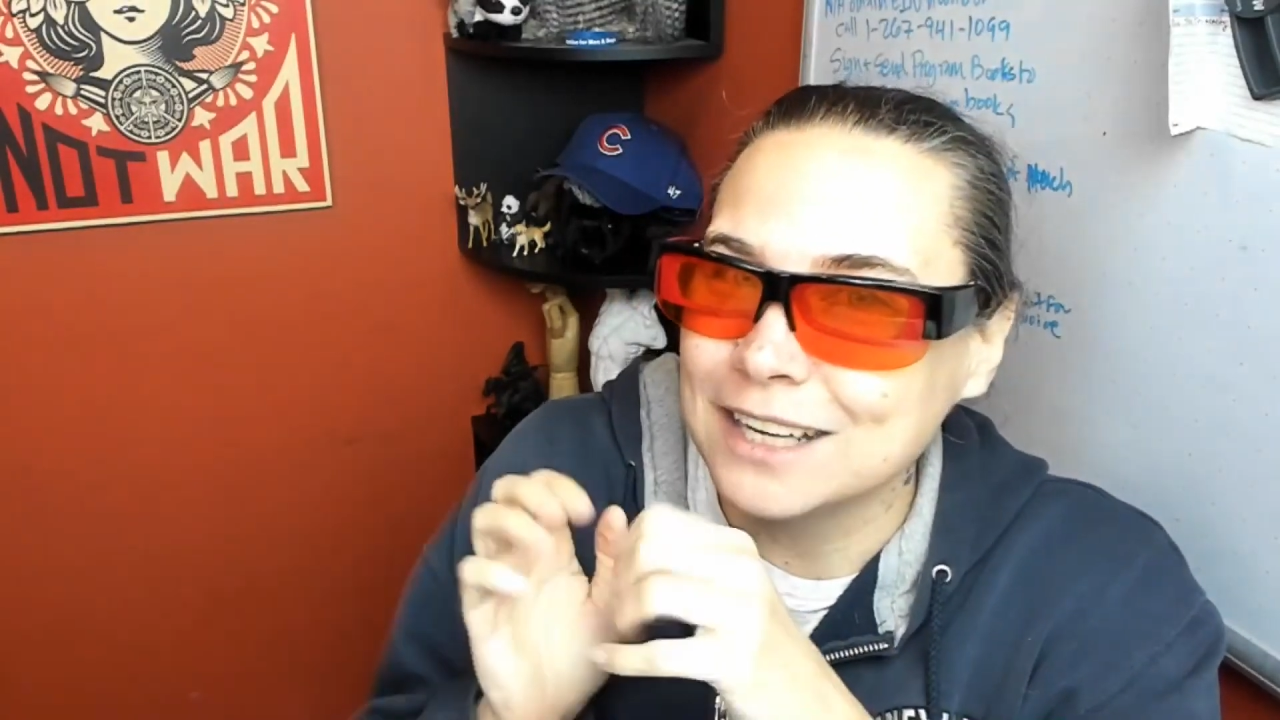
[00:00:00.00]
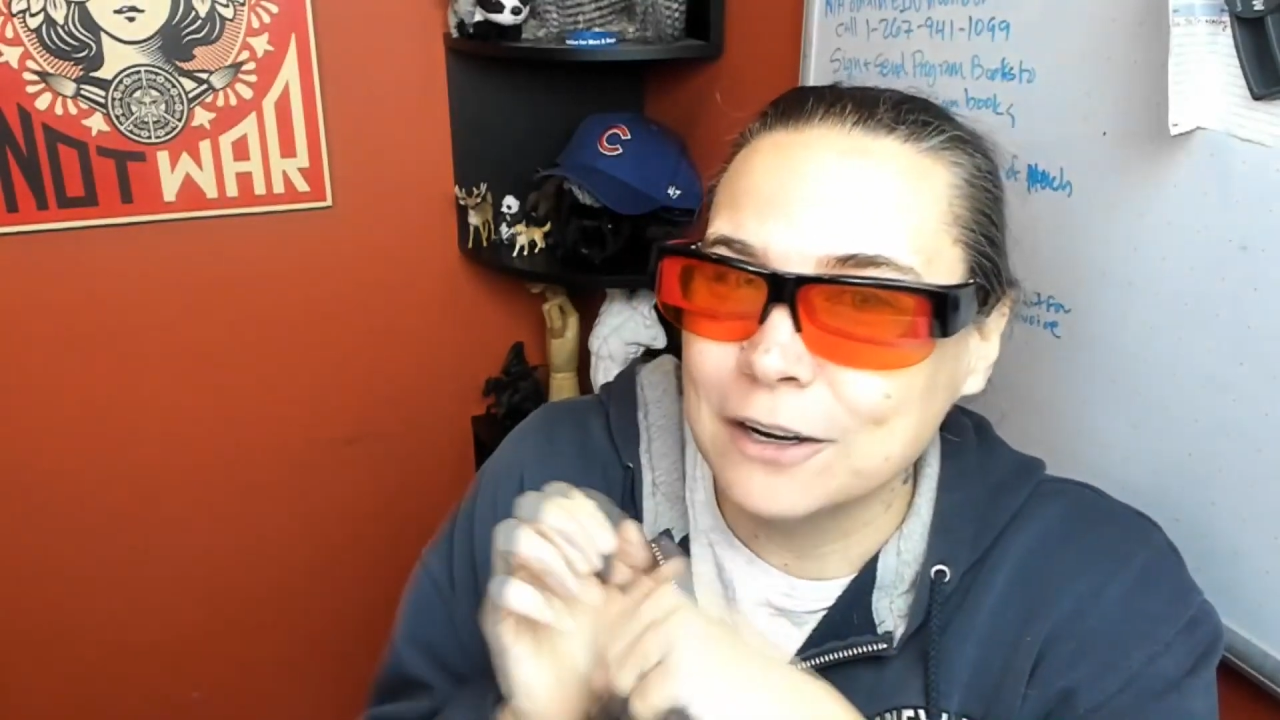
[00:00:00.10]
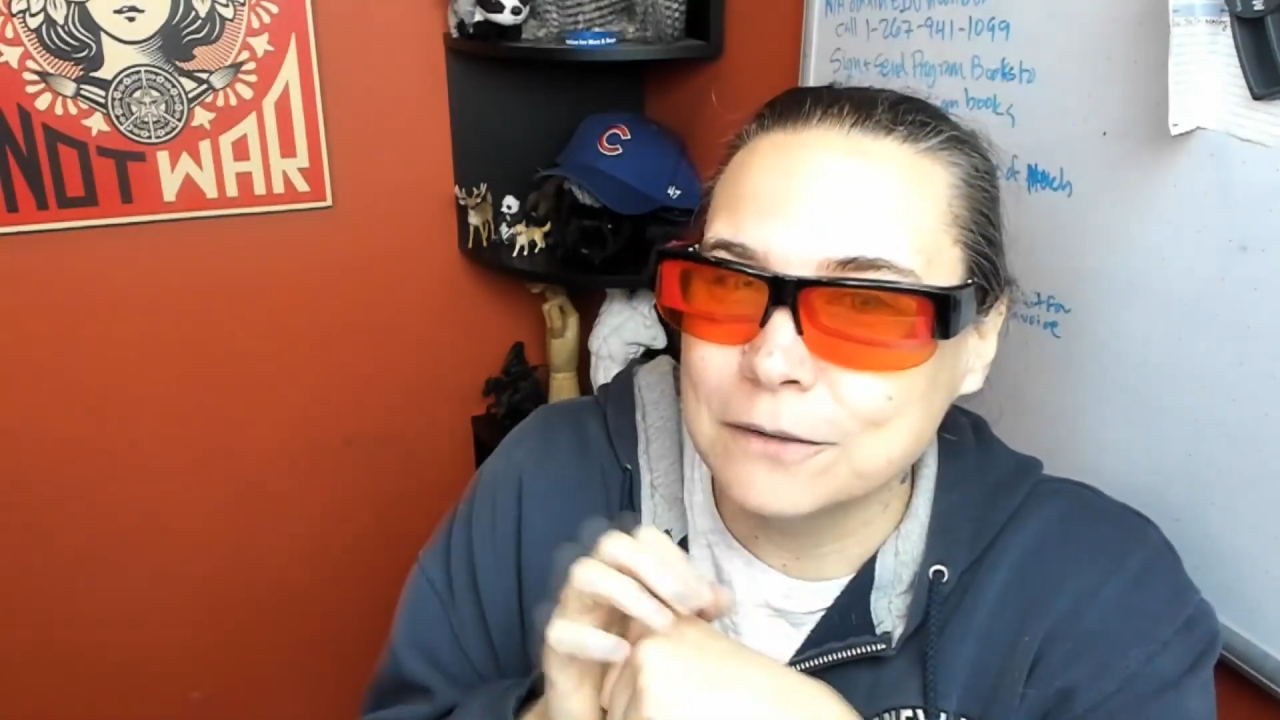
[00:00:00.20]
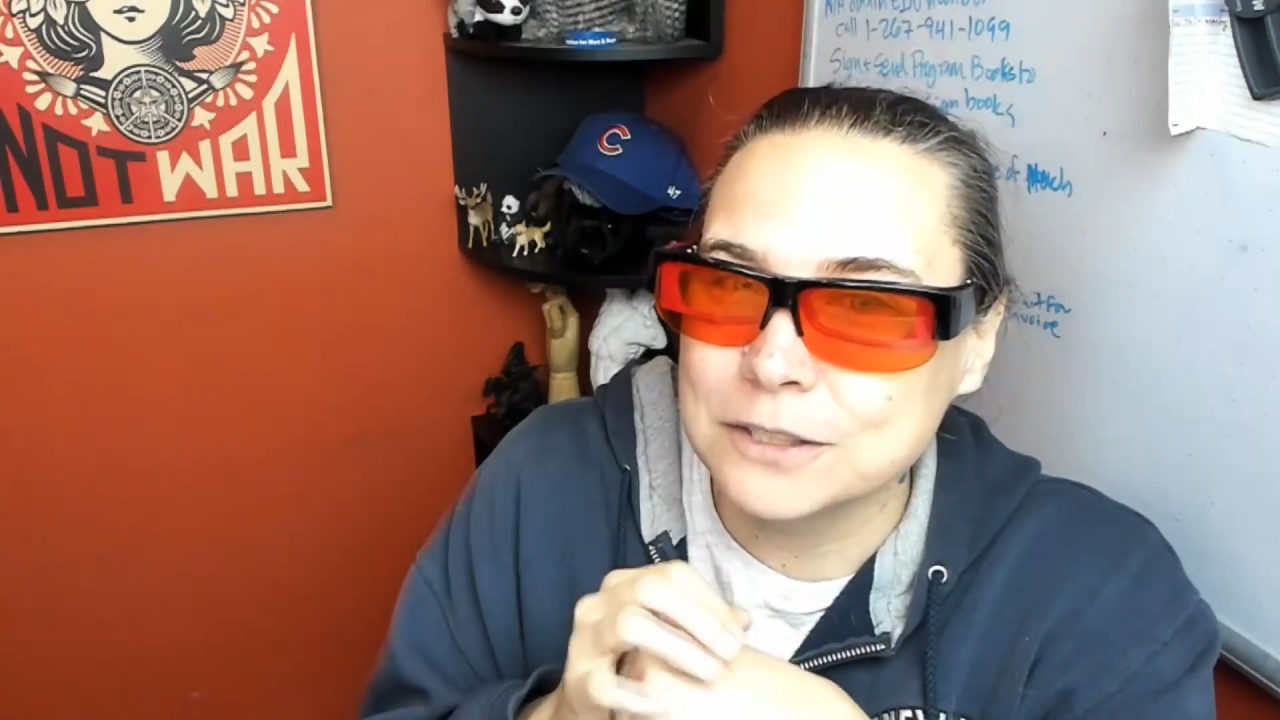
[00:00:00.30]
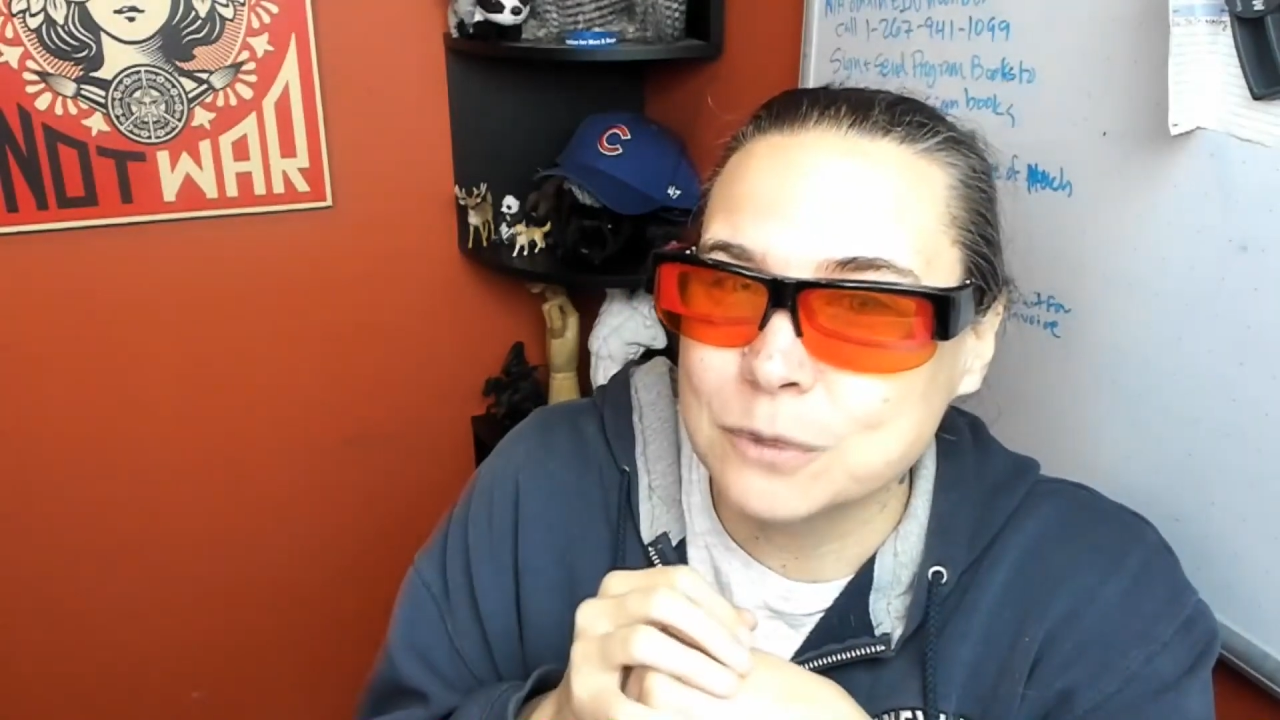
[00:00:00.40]

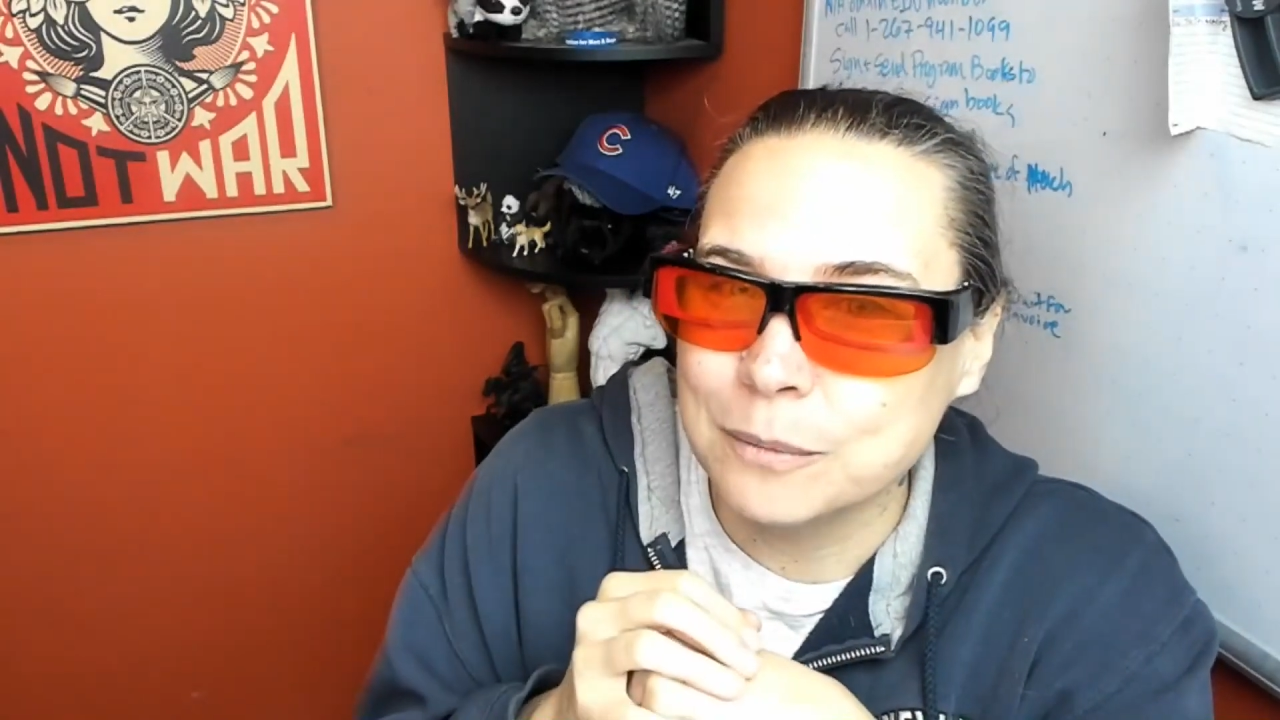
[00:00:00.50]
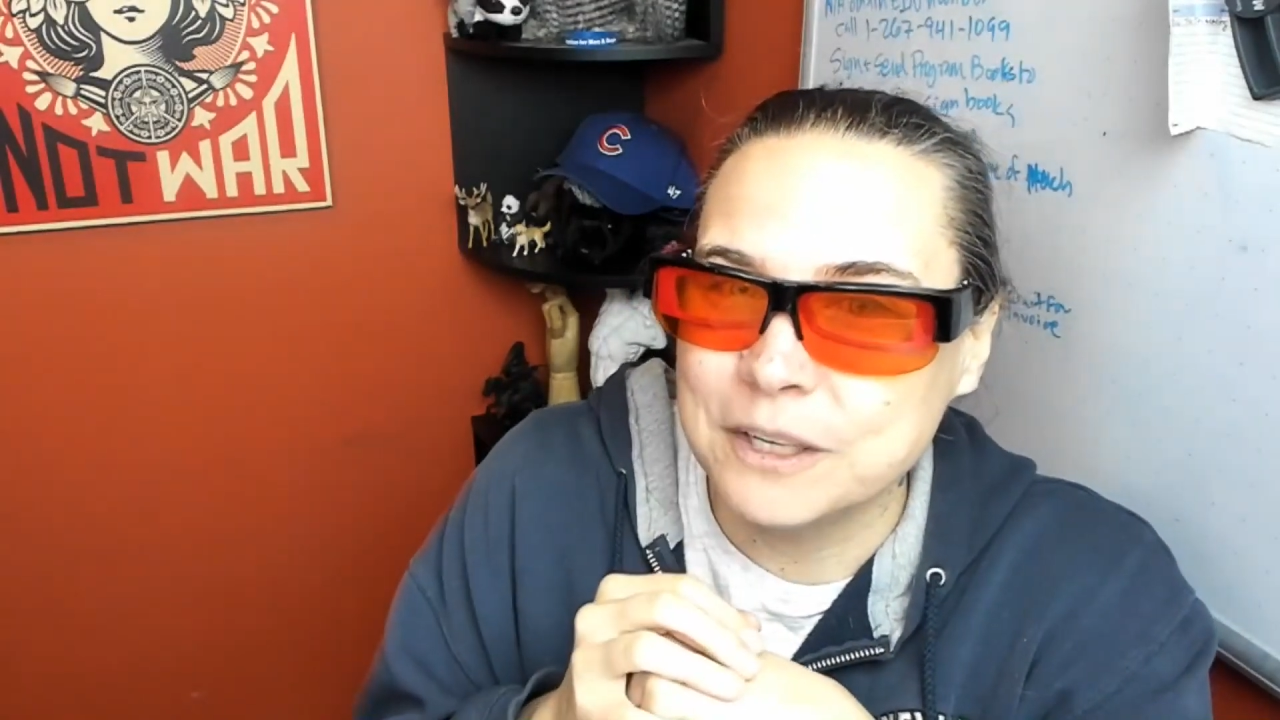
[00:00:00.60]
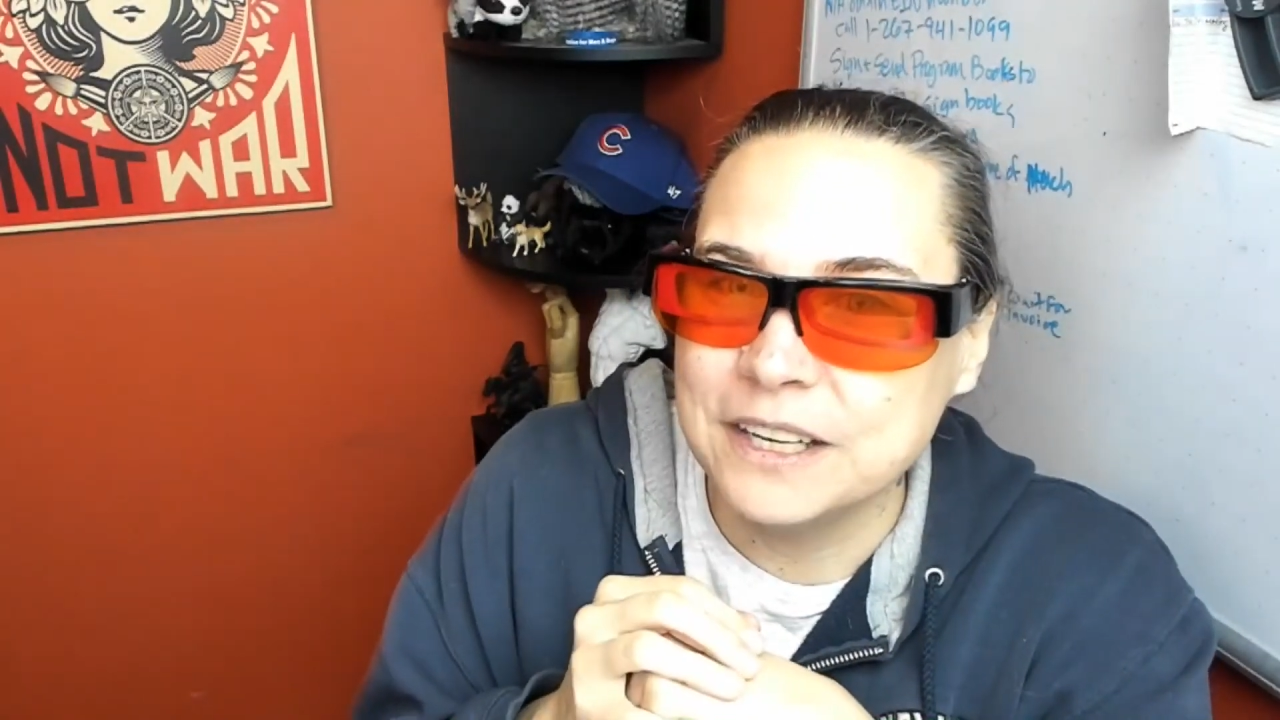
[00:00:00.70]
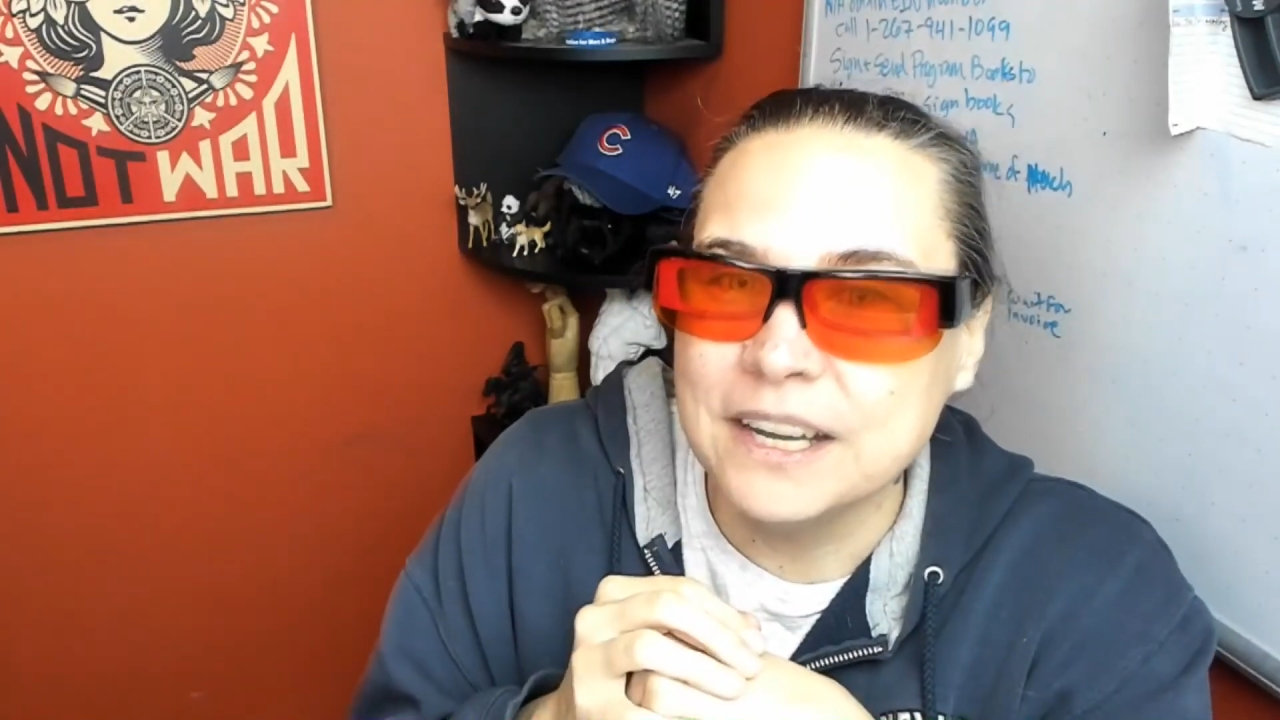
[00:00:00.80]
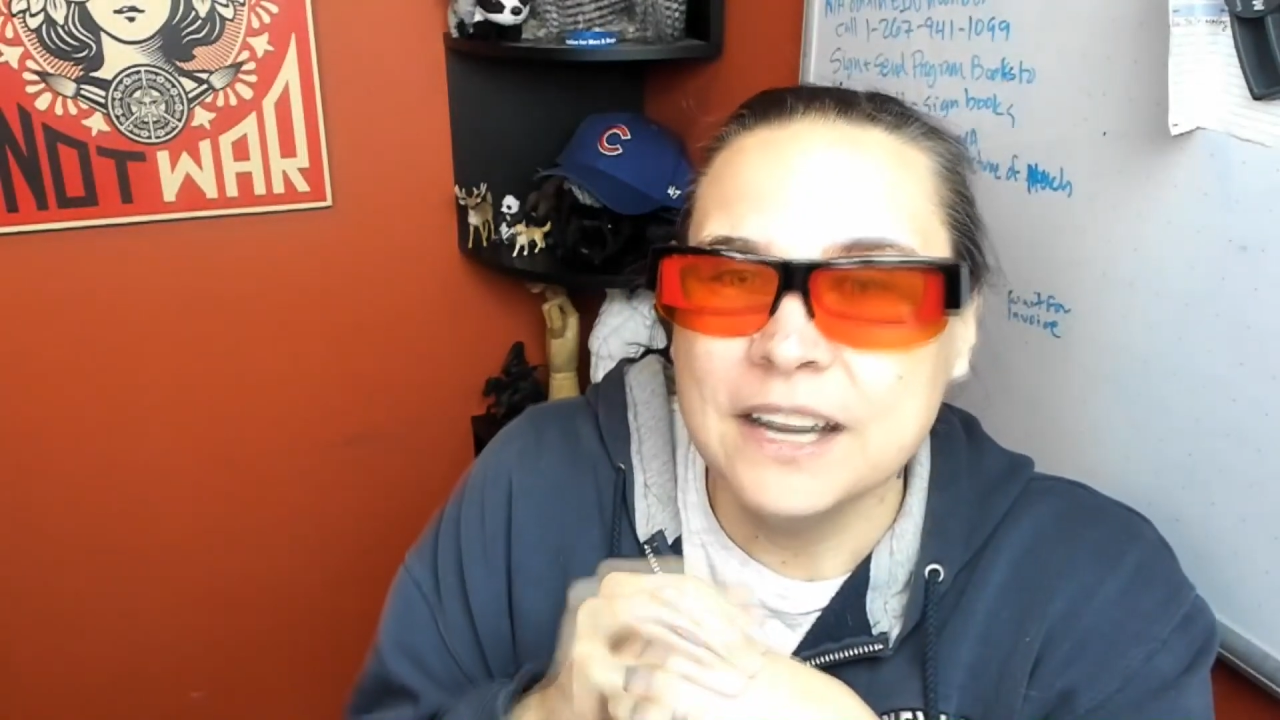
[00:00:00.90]
care of its
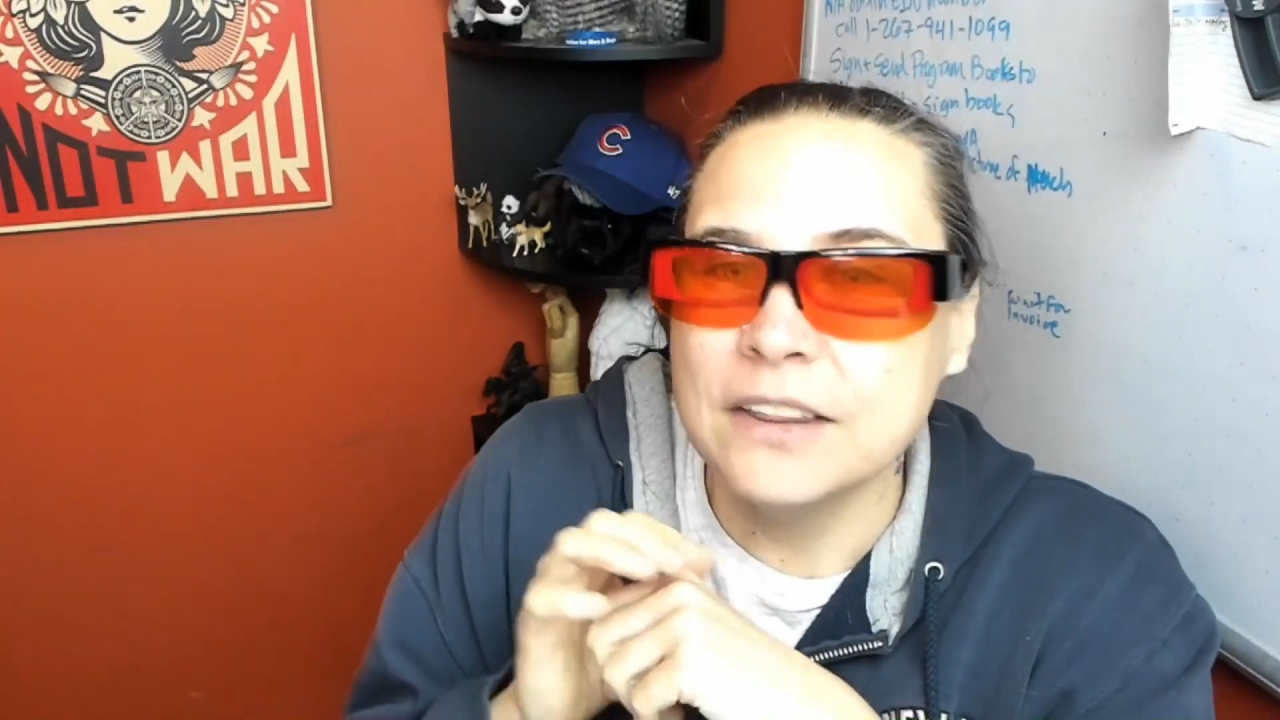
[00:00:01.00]
women.